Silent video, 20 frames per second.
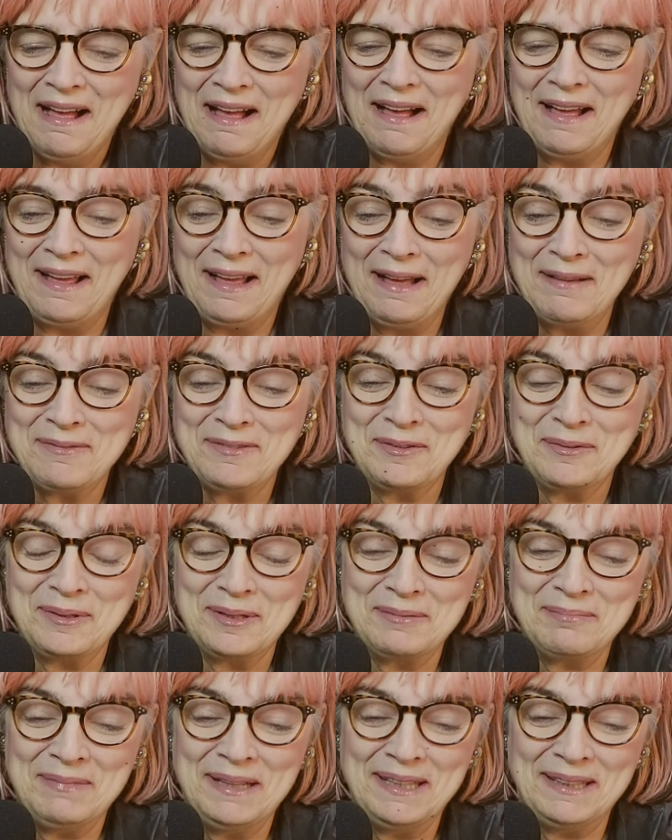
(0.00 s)
I have to
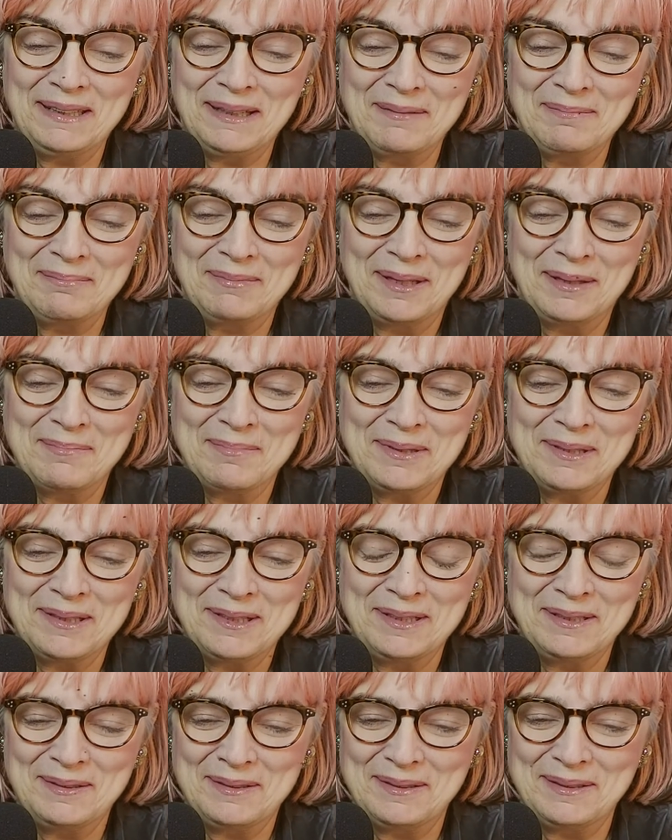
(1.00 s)
admit, I'm a
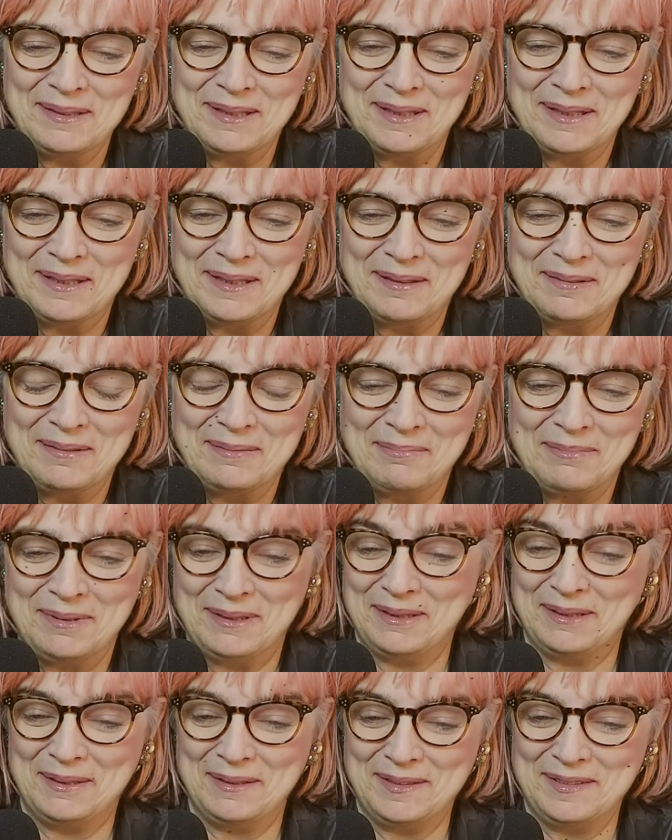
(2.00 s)

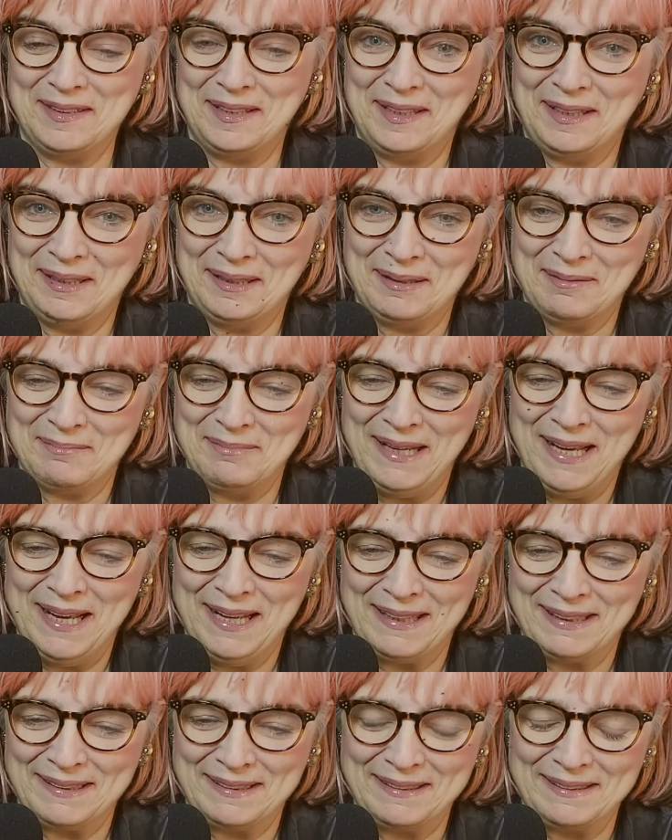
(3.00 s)
little taken
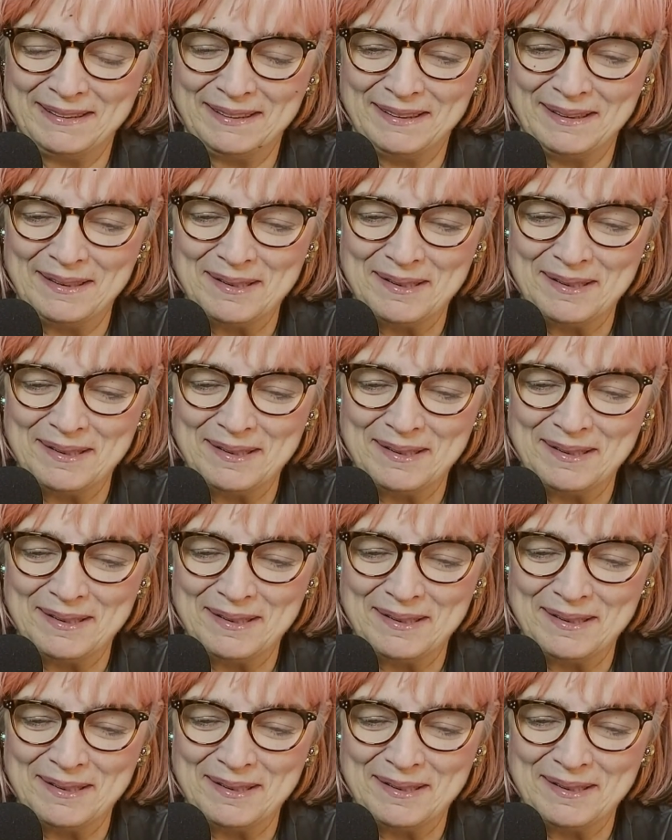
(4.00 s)
aback.